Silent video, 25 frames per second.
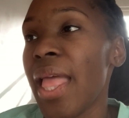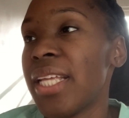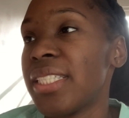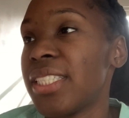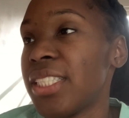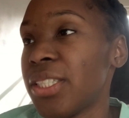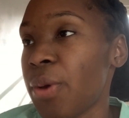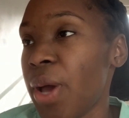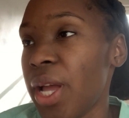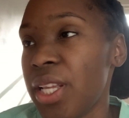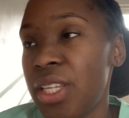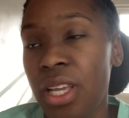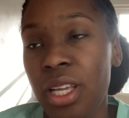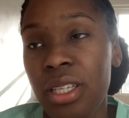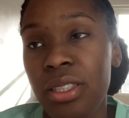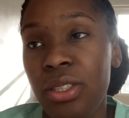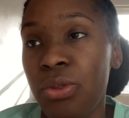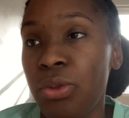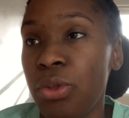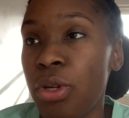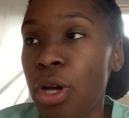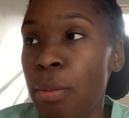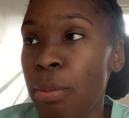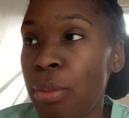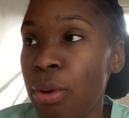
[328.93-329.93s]
So I just
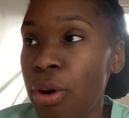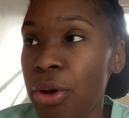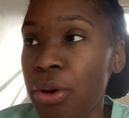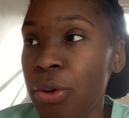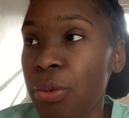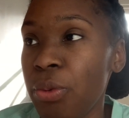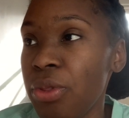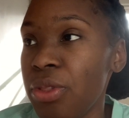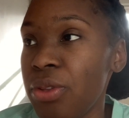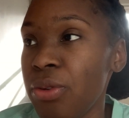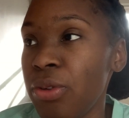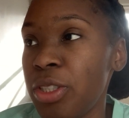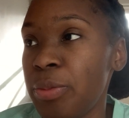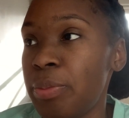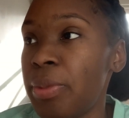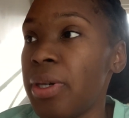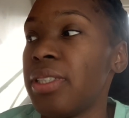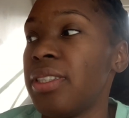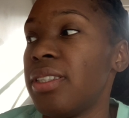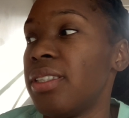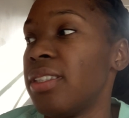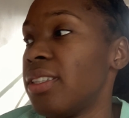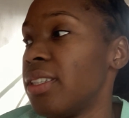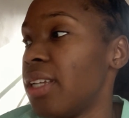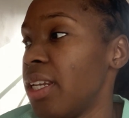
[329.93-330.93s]
do not bother with those
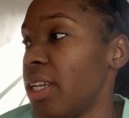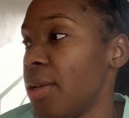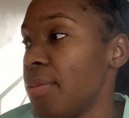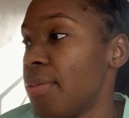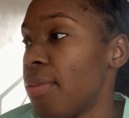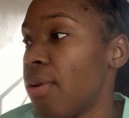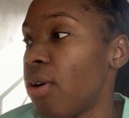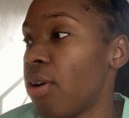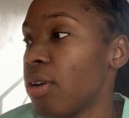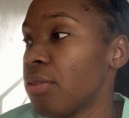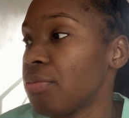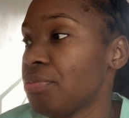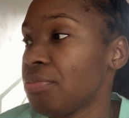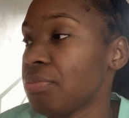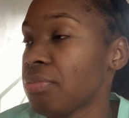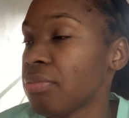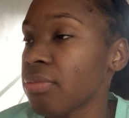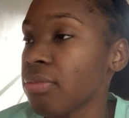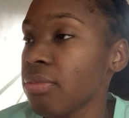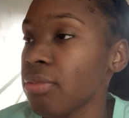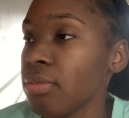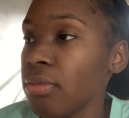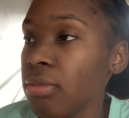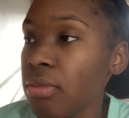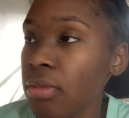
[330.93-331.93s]
buses anymore.
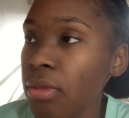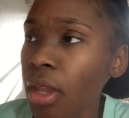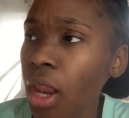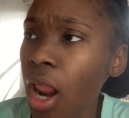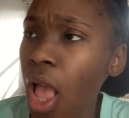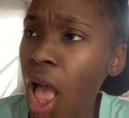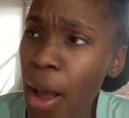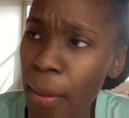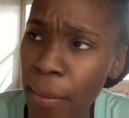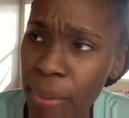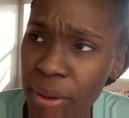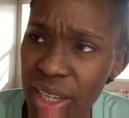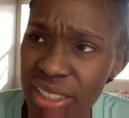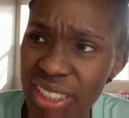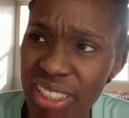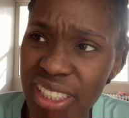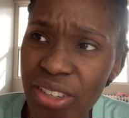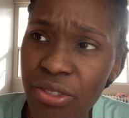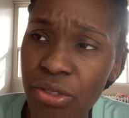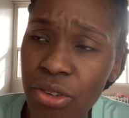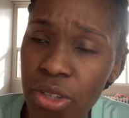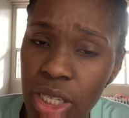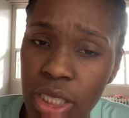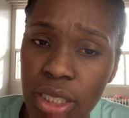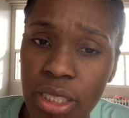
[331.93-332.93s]
And plus,
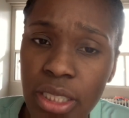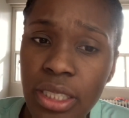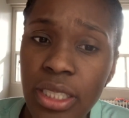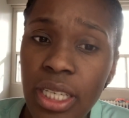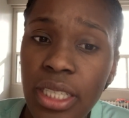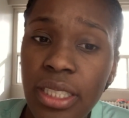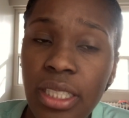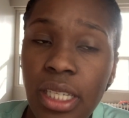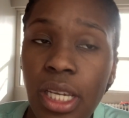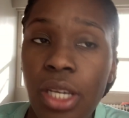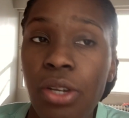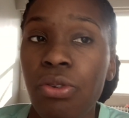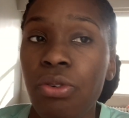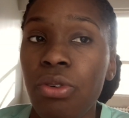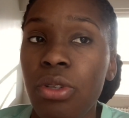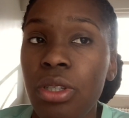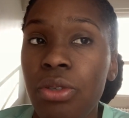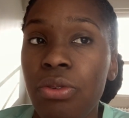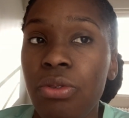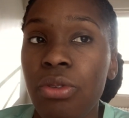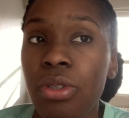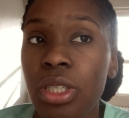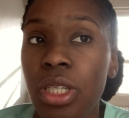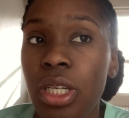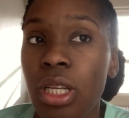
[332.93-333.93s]
they take
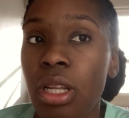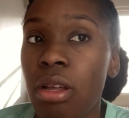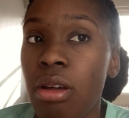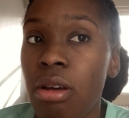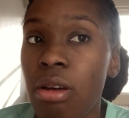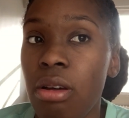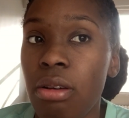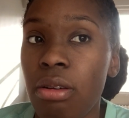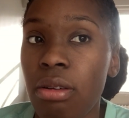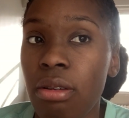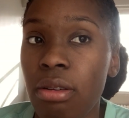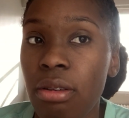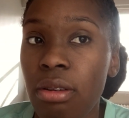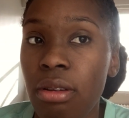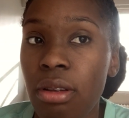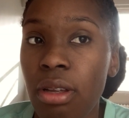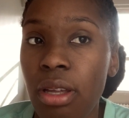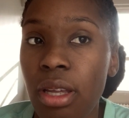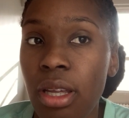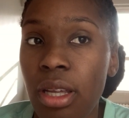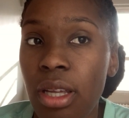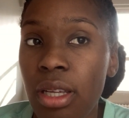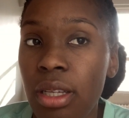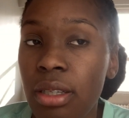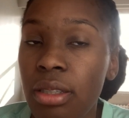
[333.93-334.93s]
really, really long.
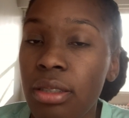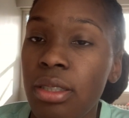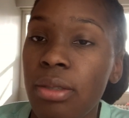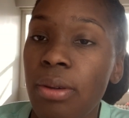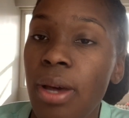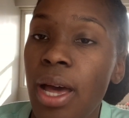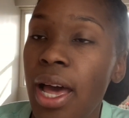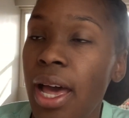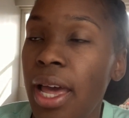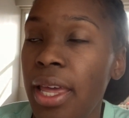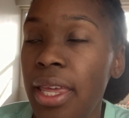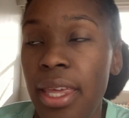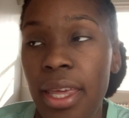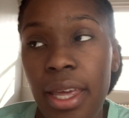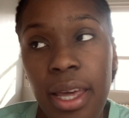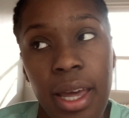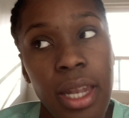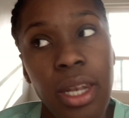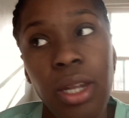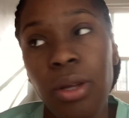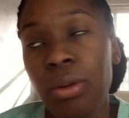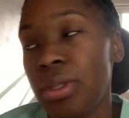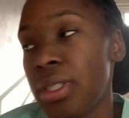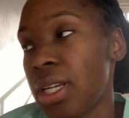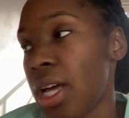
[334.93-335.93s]
So I ain't
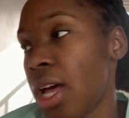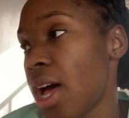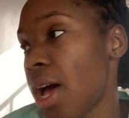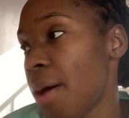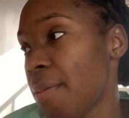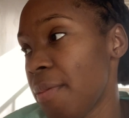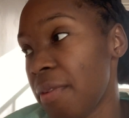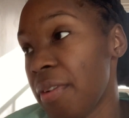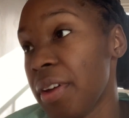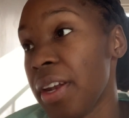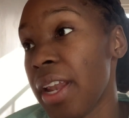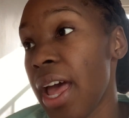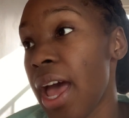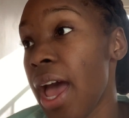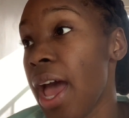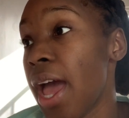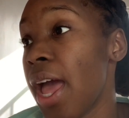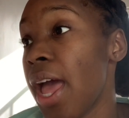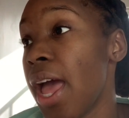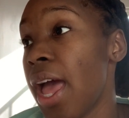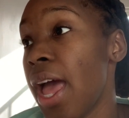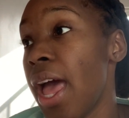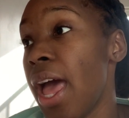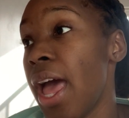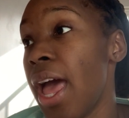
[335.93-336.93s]
got no time for
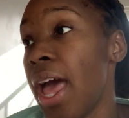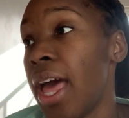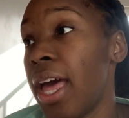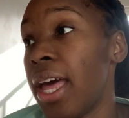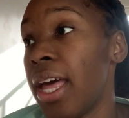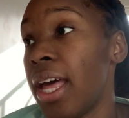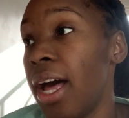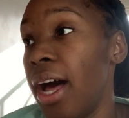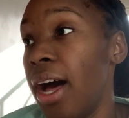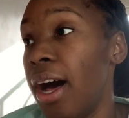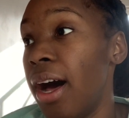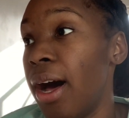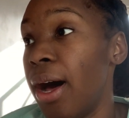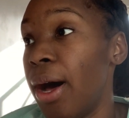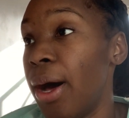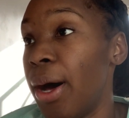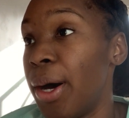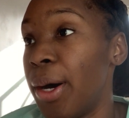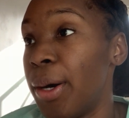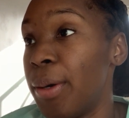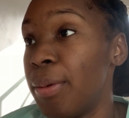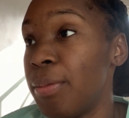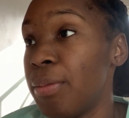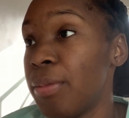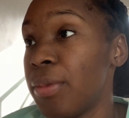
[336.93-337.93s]
that.
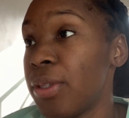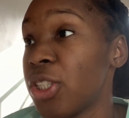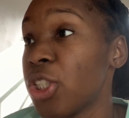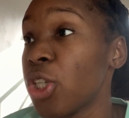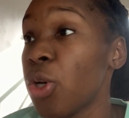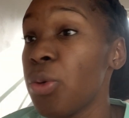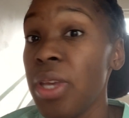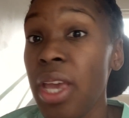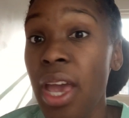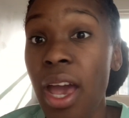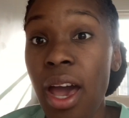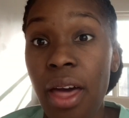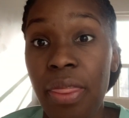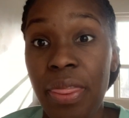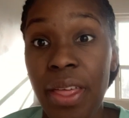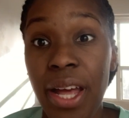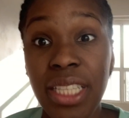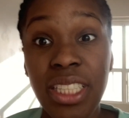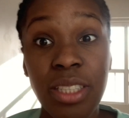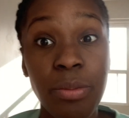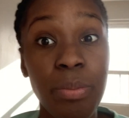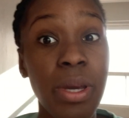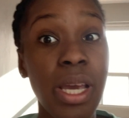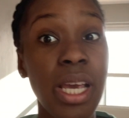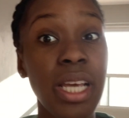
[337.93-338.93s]
So yeah,
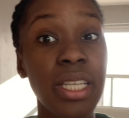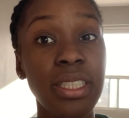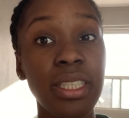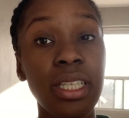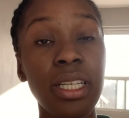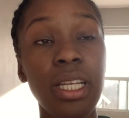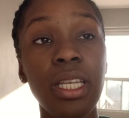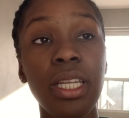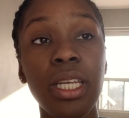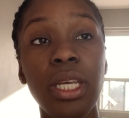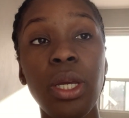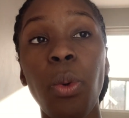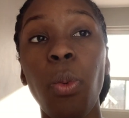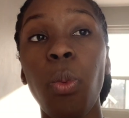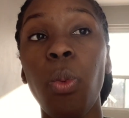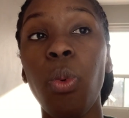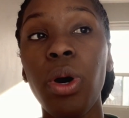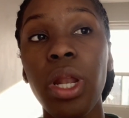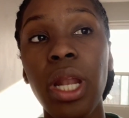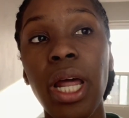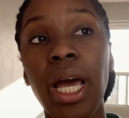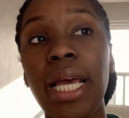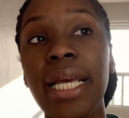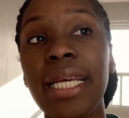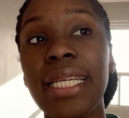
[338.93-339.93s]
that's basically
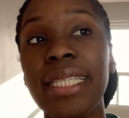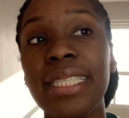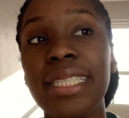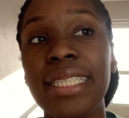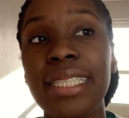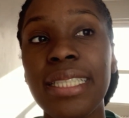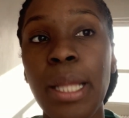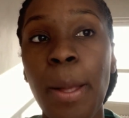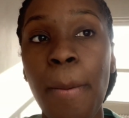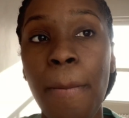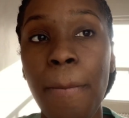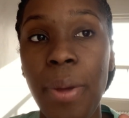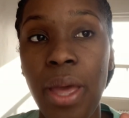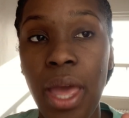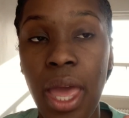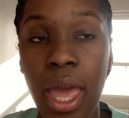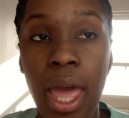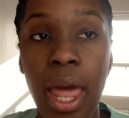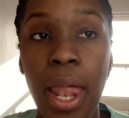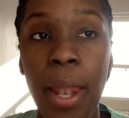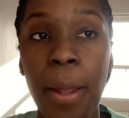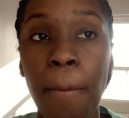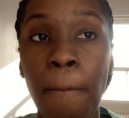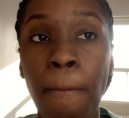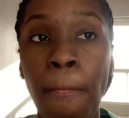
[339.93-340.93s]
what I
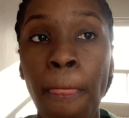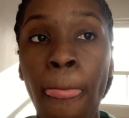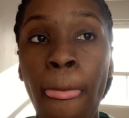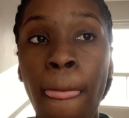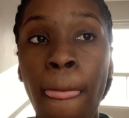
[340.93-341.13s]
spent